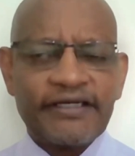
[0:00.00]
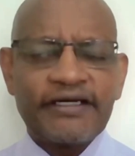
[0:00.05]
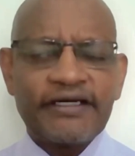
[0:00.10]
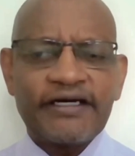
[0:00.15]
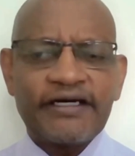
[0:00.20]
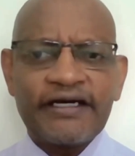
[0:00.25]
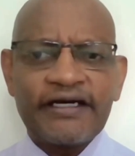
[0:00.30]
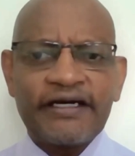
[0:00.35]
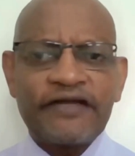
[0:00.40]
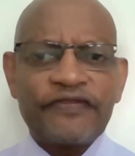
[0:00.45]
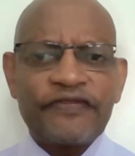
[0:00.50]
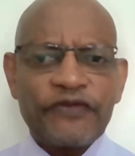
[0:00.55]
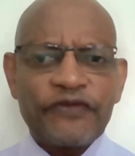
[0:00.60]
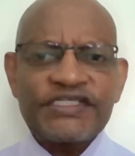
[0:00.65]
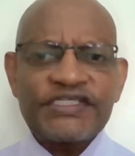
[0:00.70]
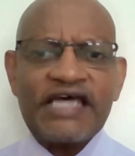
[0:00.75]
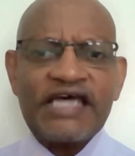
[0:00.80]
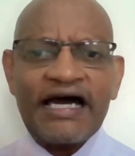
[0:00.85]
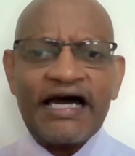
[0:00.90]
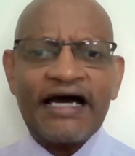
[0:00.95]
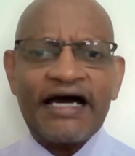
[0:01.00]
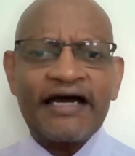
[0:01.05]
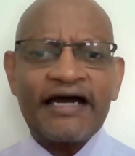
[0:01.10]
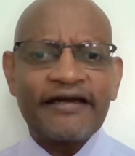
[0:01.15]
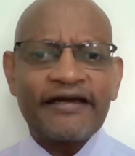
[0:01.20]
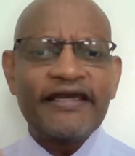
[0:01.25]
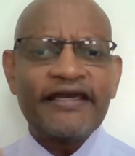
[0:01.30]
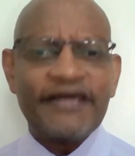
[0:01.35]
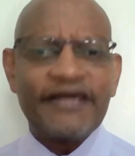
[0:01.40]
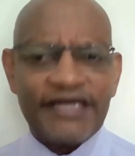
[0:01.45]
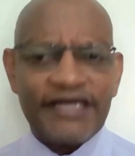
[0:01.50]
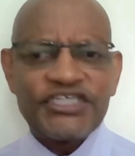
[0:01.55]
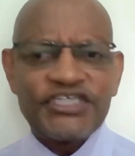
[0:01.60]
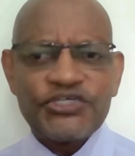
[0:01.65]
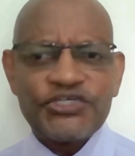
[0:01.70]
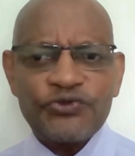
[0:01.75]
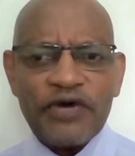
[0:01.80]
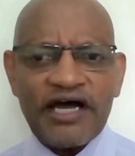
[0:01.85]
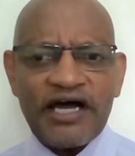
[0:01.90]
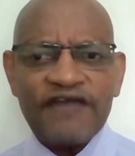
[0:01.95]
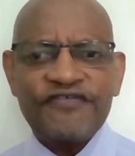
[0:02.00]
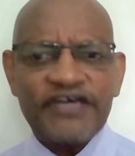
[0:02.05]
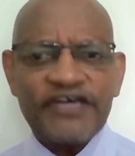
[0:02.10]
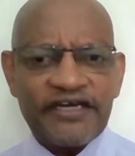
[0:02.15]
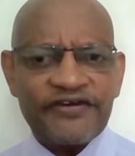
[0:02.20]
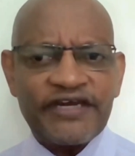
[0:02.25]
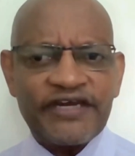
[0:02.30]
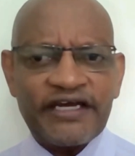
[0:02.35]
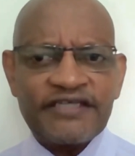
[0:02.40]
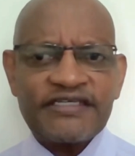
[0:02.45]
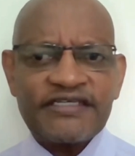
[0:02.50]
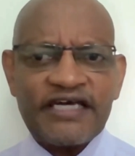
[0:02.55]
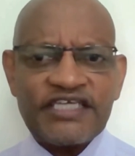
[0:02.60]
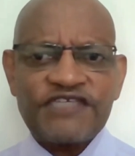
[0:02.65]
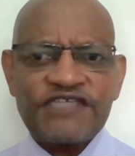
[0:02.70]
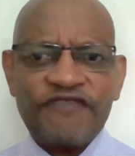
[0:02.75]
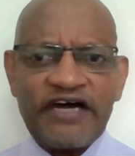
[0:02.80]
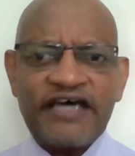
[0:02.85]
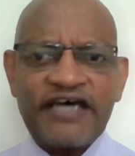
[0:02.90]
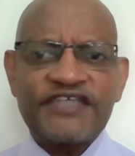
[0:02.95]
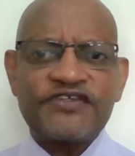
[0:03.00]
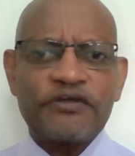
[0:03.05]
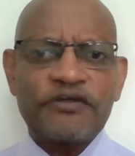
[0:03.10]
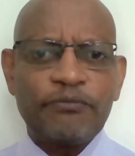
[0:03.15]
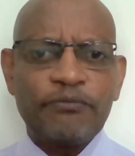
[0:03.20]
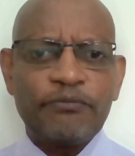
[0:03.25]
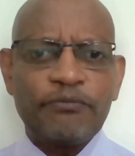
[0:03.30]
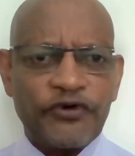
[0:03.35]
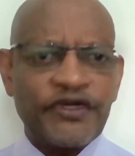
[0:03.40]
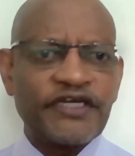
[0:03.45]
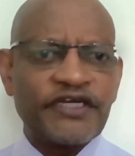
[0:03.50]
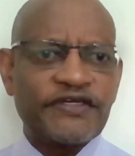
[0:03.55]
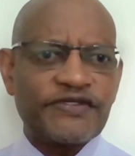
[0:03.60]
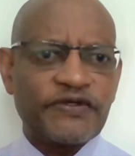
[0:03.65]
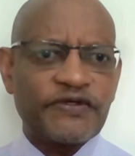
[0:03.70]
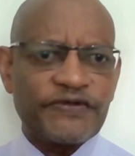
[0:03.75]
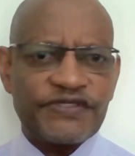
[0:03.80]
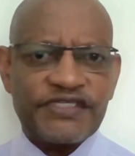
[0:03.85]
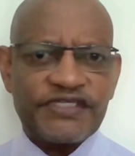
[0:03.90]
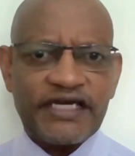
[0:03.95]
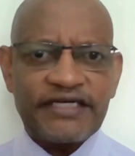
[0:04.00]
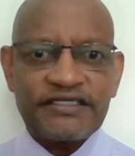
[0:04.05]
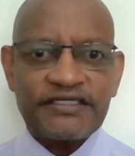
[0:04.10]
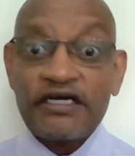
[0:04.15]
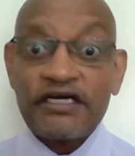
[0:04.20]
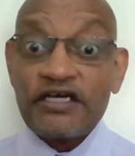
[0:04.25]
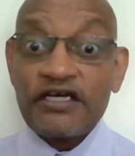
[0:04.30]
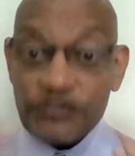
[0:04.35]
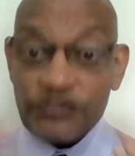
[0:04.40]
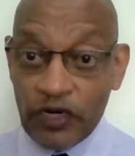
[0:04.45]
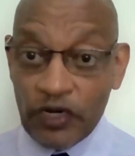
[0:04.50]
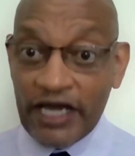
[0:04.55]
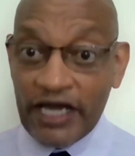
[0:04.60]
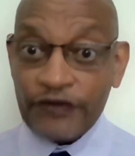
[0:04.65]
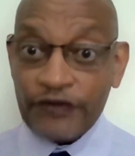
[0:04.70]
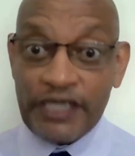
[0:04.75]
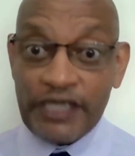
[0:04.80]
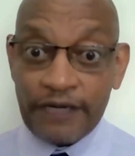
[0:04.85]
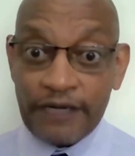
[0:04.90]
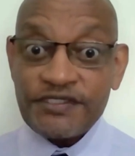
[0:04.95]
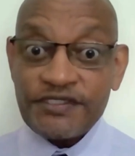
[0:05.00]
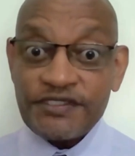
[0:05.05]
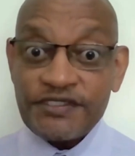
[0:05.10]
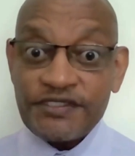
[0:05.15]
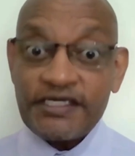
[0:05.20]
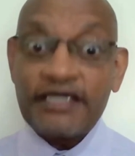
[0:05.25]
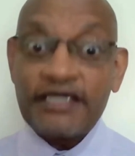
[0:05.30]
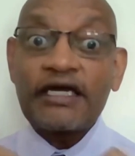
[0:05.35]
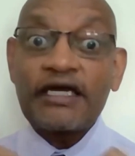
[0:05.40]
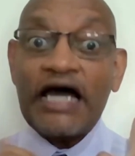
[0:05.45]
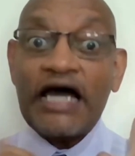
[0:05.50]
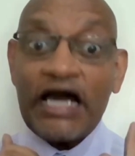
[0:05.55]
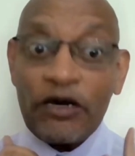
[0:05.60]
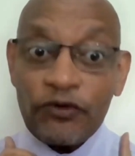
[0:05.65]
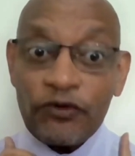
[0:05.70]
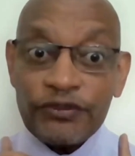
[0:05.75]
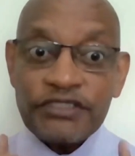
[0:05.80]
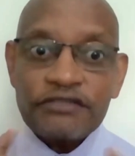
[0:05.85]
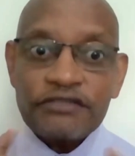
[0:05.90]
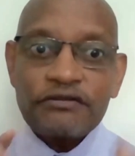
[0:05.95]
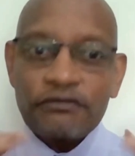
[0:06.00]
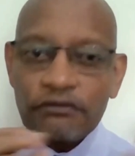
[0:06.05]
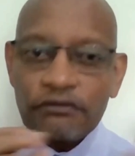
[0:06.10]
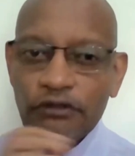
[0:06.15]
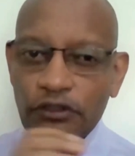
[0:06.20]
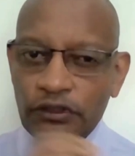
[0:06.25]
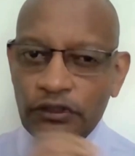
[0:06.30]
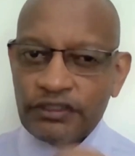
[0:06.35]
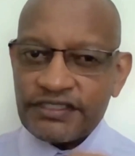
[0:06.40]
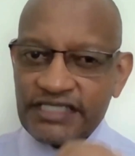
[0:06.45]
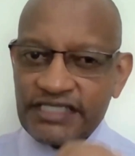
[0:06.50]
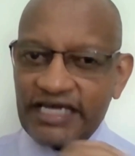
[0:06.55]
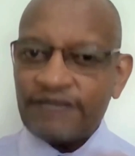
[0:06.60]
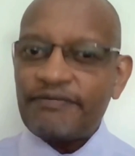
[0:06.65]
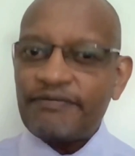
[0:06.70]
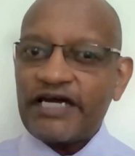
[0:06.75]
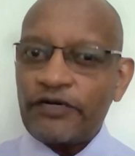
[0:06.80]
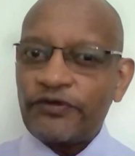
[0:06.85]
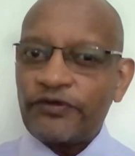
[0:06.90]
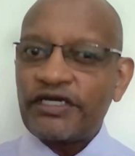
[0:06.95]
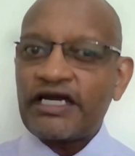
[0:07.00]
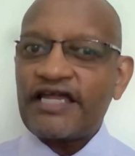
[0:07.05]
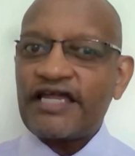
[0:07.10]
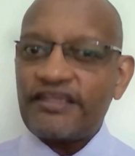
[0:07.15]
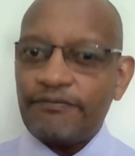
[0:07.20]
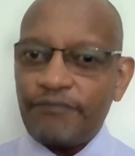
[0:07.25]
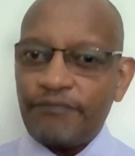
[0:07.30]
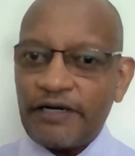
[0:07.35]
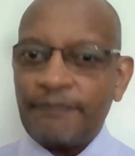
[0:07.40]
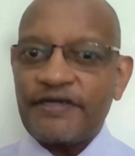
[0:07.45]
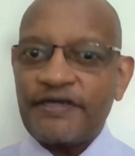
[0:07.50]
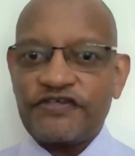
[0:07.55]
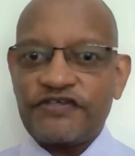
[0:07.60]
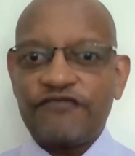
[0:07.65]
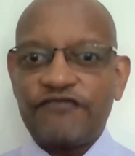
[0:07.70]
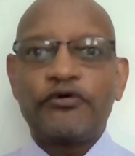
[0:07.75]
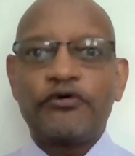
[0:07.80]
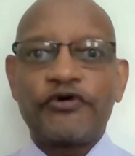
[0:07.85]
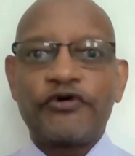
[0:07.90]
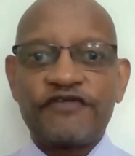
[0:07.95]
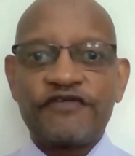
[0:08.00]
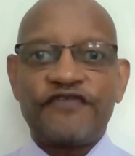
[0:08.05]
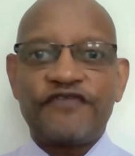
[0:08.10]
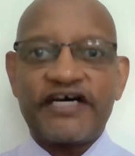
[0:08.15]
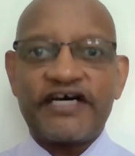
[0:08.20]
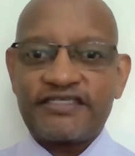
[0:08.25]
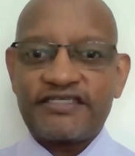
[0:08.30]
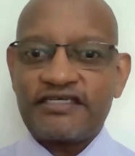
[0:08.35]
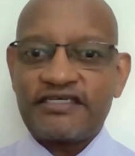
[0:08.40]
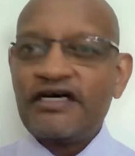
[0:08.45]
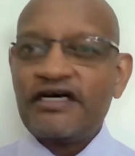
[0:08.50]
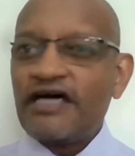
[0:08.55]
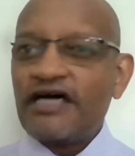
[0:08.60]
Those are need to have areas as far as your borrowing is concerned. So I'm saying I would start by looking at the purpose of borrowing first.